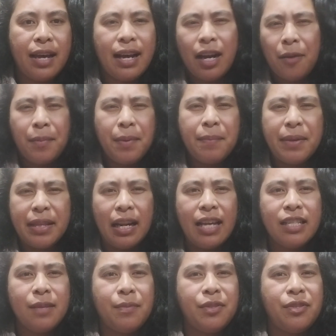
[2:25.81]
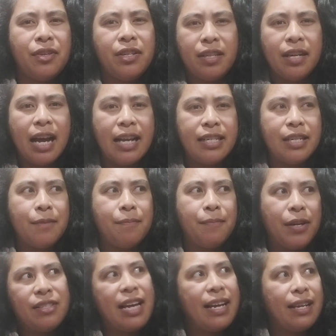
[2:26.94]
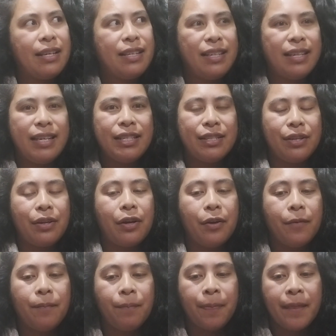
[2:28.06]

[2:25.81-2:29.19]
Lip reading: I can't remember the last episode I did, but it was like years ago.